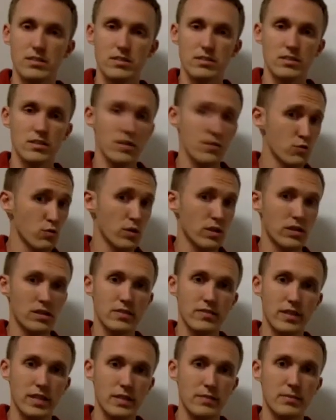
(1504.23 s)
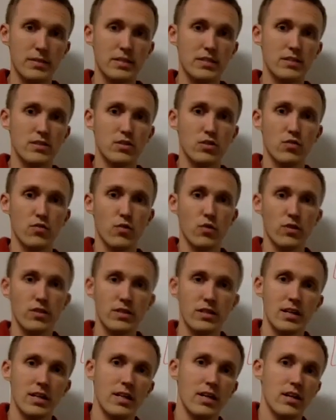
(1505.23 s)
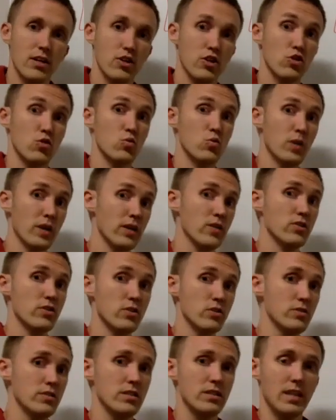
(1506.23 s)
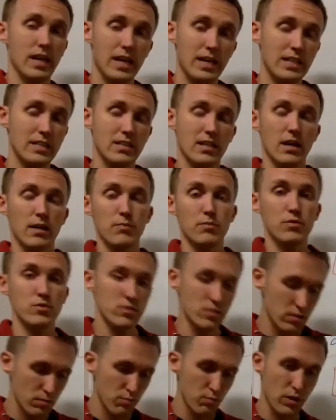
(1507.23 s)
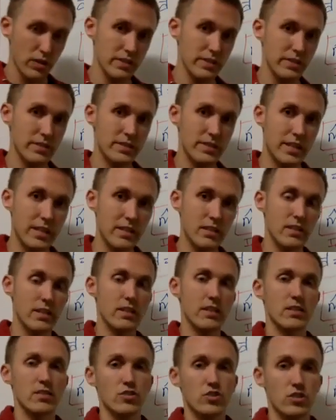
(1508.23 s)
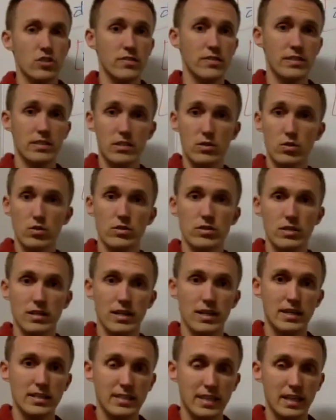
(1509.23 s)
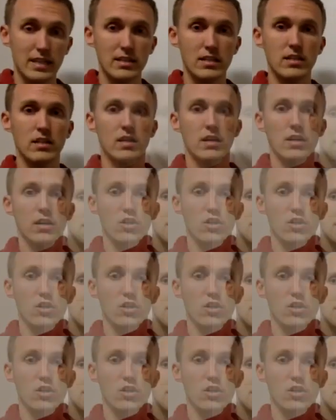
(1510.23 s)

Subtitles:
software development and so forth. You will use it anytime you process data, geophysical data,